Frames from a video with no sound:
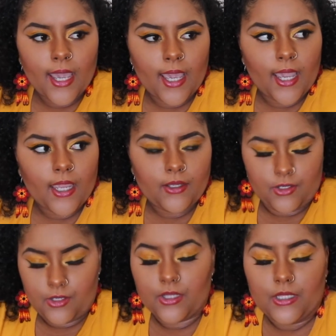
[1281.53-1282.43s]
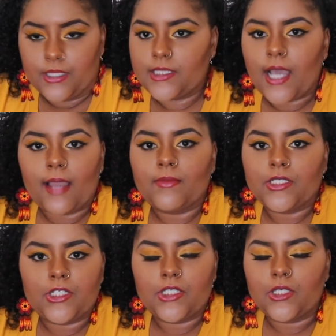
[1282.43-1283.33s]
And the time
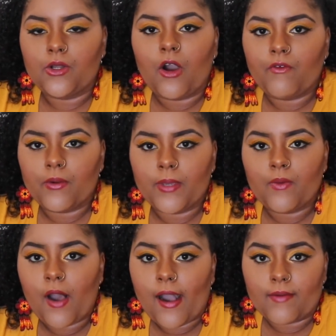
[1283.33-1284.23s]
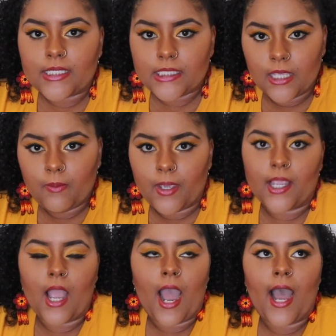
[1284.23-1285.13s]
that she stood over me while I was
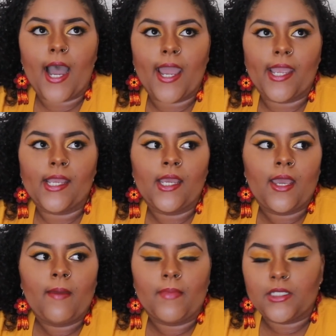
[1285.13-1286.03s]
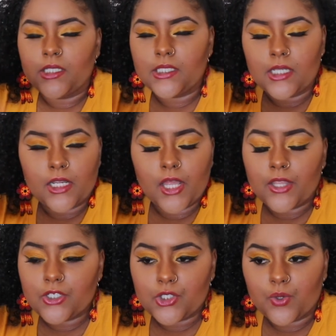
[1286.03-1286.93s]
sleeping, I mentioned this in
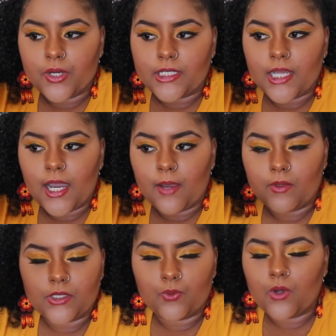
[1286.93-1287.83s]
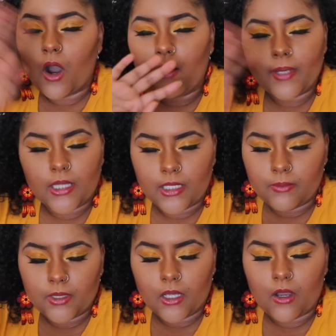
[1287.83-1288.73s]
another story time, which will all be
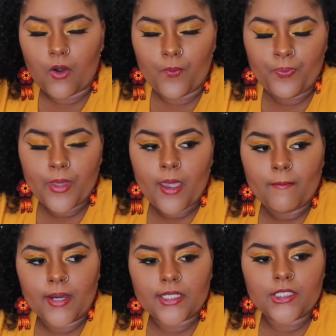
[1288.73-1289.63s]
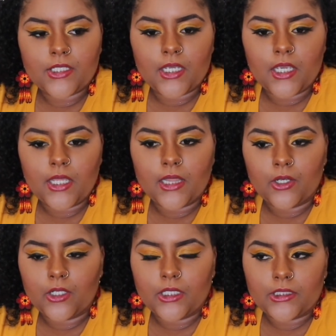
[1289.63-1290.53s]
linked below. But she
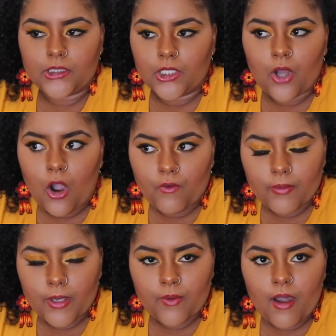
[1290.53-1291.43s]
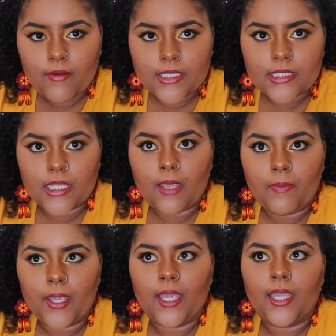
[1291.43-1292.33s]
literally stood over me while I was
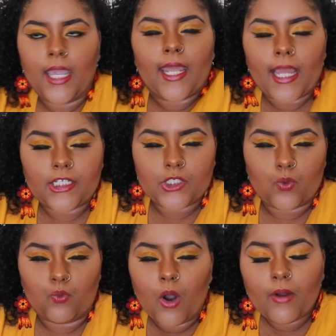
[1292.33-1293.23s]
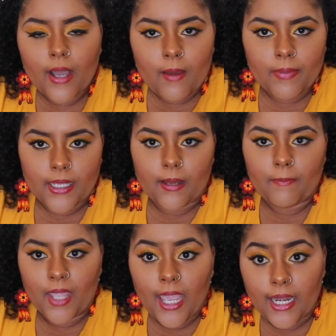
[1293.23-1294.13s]
sleeping and I just woke up in a
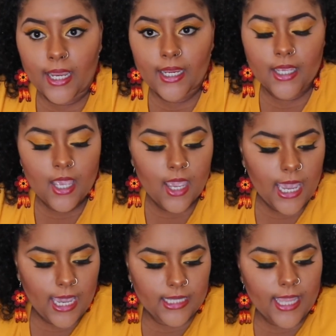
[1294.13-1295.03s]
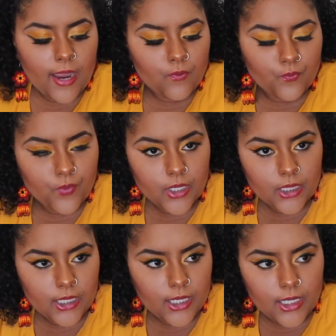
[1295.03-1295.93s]
panic. And that
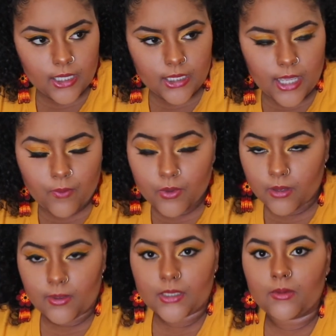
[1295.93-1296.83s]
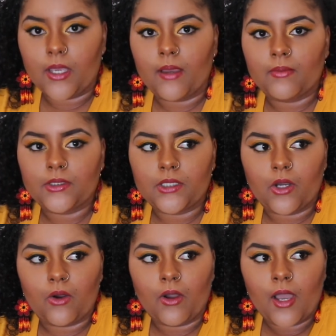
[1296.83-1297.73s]
really, that really messed me up.
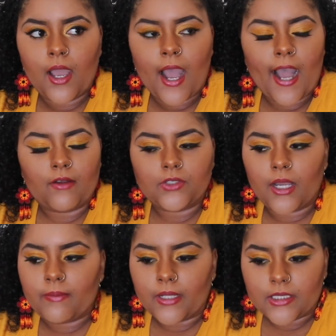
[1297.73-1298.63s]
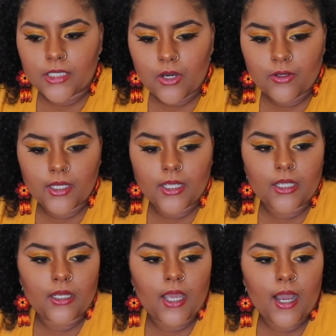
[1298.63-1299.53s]
So I've tried
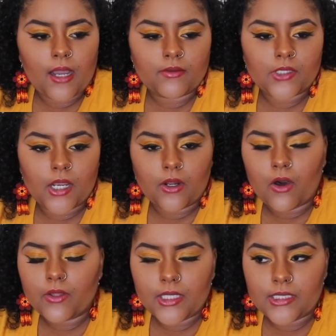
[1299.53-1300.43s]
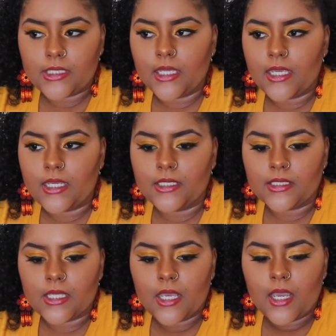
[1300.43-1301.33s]
melatonin, I've tried all these
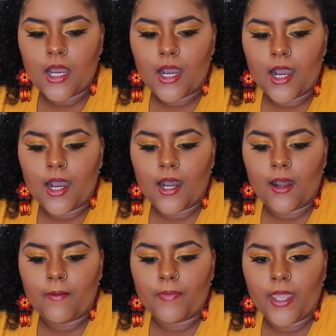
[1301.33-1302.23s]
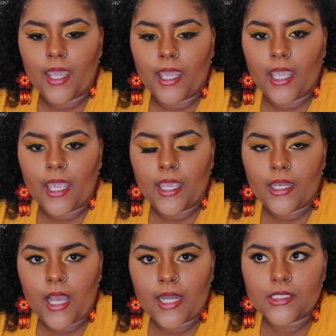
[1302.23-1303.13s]
things. Um,
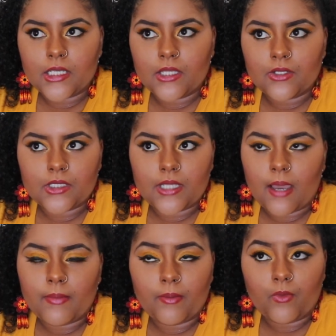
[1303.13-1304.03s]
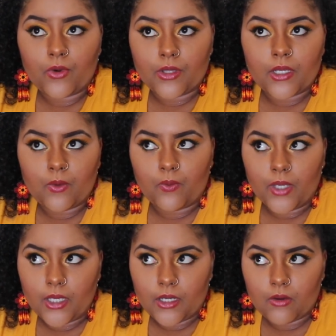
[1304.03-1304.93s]
and honestly, there's not been more than a
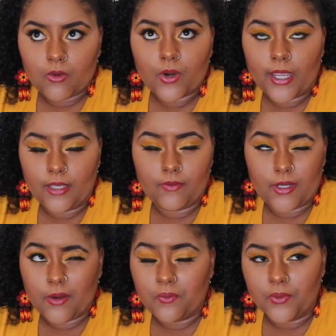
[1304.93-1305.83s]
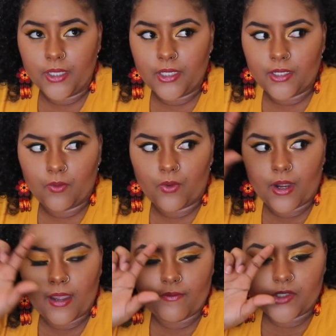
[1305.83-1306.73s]
week or even a week where
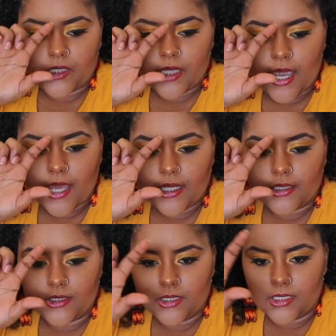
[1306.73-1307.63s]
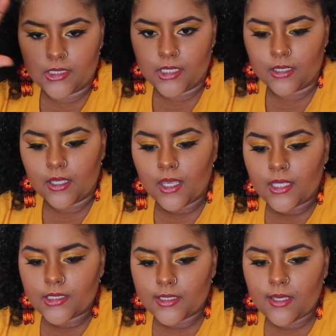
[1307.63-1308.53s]
I've just had consistent
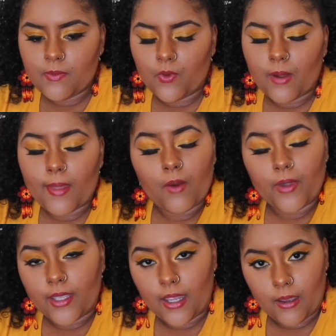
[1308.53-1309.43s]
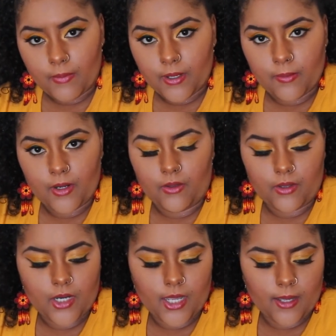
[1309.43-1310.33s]
sleep where I'm not waking up in the middle of
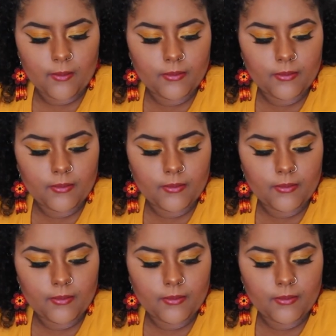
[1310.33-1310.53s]
the night.